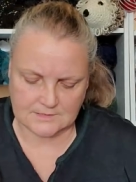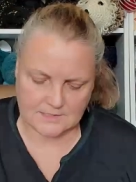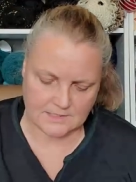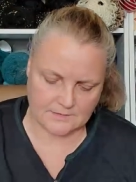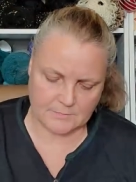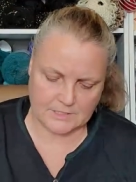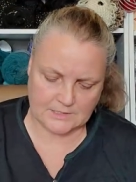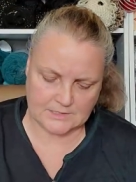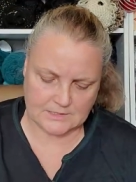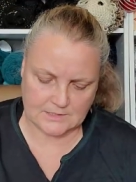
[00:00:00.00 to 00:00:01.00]
It kind of
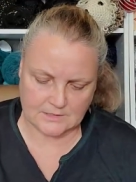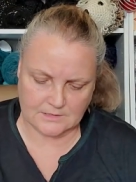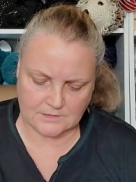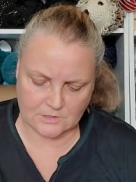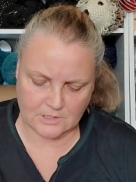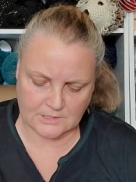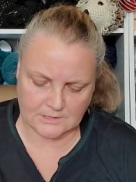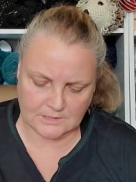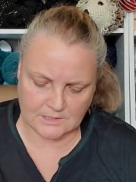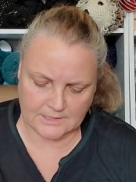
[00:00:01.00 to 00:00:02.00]
makes the
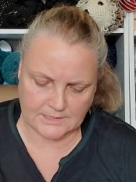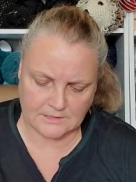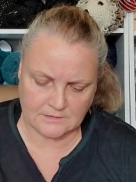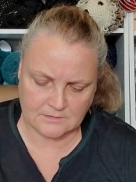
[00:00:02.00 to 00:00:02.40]
dotted line.